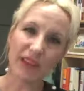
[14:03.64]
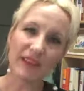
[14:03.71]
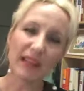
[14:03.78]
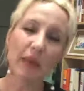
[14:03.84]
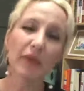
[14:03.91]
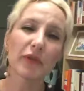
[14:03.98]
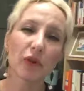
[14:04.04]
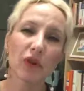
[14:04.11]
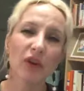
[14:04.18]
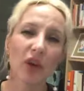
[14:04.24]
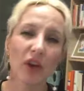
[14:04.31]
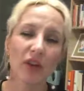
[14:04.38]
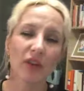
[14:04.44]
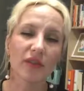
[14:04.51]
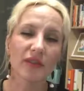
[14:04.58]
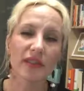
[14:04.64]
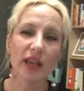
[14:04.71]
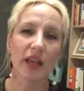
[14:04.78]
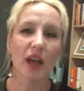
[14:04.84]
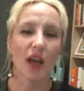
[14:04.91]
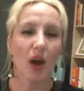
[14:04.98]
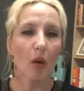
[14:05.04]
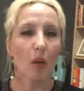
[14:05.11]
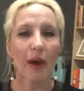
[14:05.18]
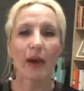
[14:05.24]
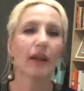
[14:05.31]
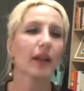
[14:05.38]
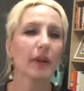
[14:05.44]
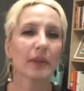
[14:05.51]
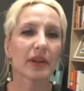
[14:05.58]
some of you can argue and say,
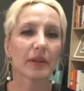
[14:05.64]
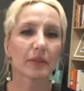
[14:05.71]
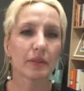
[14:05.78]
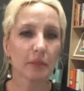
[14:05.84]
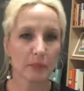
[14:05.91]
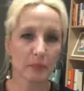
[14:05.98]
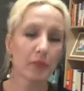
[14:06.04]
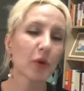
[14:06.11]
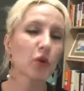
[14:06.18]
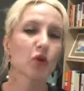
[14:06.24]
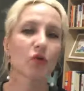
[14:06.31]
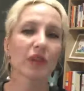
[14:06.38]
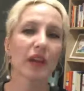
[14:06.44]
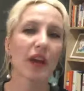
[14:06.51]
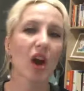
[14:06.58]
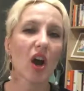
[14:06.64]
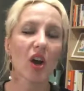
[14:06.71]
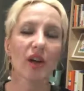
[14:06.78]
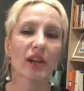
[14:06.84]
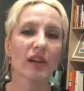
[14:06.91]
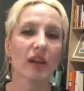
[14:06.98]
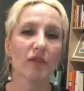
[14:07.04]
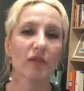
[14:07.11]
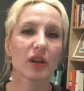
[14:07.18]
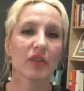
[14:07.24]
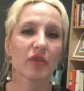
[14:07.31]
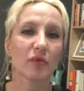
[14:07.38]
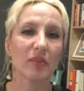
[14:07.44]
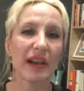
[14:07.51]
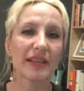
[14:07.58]
well, I'm gonna push really hard and get rid
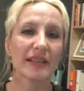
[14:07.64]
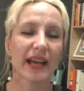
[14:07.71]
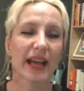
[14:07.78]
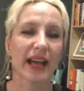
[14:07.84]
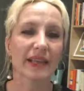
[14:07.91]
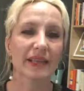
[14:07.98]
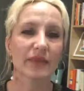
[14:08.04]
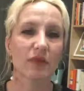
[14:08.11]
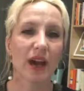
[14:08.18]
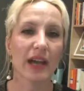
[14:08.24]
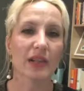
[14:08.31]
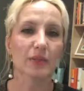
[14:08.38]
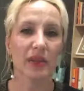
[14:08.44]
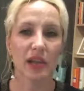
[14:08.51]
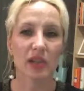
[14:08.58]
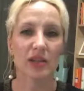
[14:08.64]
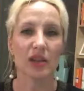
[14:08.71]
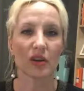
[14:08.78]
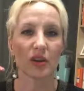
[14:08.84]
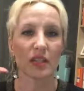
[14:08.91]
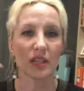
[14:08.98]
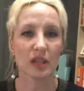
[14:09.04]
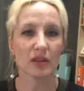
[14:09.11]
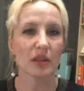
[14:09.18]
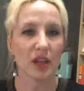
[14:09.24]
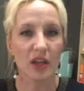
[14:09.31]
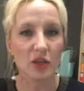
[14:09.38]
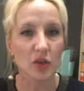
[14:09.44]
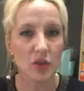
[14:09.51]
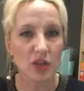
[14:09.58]
of my debts, right? Because the
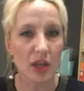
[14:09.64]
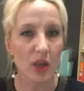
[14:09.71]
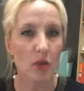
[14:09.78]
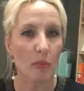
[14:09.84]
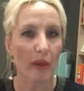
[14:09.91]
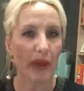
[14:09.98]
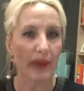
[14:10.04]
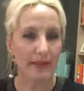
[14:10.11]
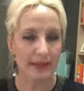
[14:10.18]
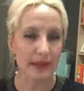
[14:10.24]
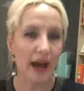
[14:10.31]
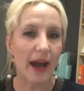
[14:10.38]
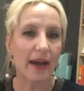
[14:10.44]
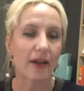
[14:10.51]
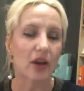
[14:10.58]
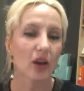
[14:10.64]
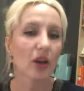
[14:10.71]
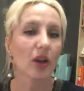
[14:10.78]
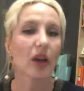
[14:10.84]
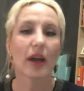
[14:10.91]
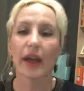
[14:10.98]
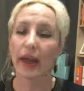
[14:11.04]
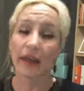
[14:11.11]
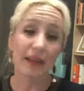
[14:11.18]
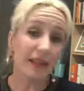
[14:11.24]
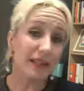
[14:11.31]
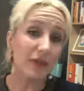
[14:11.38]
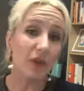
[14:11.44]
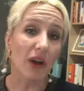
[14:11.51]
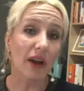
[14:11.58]
interest that you pay is higher, and
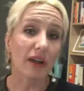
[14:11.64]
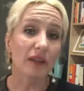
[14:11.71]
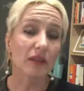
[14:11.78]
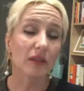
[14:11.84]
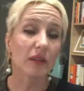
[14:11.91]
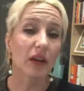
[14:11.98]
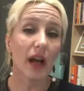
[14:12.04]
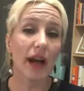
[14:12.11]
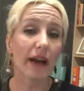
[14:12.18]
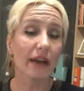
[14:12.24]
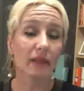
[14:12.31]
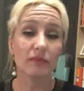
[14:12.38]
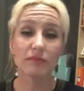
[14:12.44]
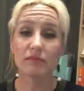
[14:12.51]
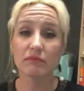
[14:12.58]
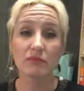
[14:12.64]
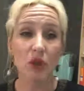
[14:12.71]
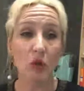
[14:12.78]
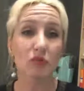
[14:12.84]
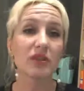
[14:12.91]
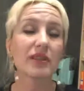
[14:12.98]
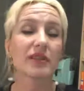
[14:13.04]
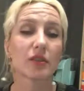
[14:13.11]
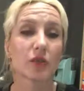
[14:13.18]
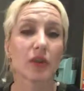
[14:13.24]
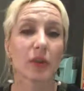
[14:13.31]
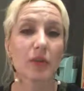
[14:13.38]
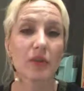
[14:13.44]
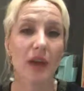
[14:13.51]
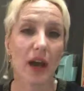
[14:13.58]
that's fine. I don't
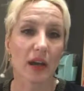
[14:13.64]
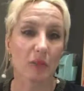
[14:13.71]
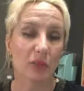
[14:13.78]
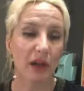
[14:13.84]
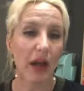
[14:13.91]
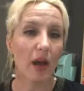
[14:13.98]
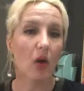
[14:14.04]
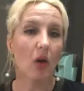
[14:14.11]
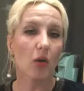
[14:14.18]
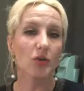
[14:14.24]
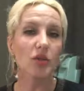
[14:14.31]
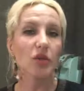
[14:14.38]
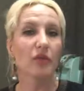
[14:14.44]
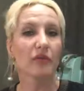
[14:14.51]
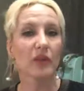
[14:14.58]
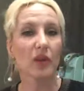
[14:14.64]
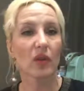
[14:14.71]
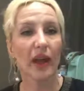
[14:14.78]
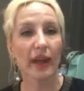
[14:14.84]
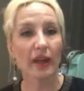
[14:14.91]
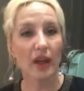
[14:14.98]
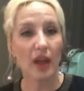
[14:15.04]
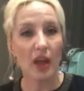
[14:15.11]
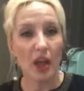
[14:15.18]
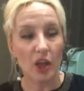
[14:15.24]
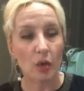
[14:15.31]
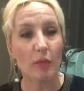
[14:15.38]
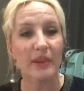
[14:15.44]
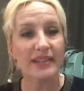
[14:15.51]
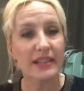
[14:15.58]
disagree with that, but I also feel like
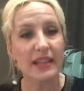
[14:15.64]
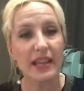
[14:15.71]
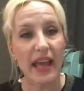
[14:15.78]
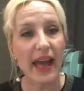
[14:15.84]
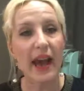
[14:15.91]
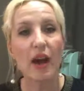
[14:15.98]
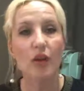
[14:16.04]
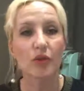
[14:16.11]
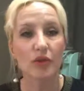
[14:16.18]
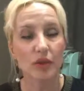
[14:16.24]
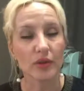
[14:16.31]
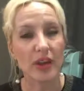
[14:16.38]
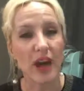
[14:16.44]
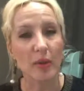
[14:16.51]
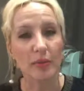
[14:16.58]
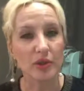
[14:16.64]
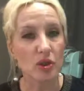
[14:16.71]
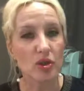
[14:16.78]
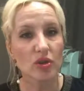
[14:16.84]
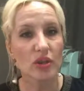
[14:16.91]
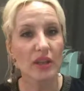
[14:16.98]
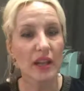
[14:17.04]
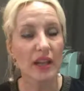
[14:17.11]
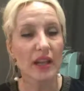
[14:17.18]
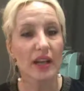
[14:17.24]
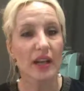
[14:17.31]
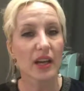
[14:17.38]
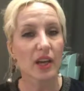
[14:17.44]
you're missing out on the opportunity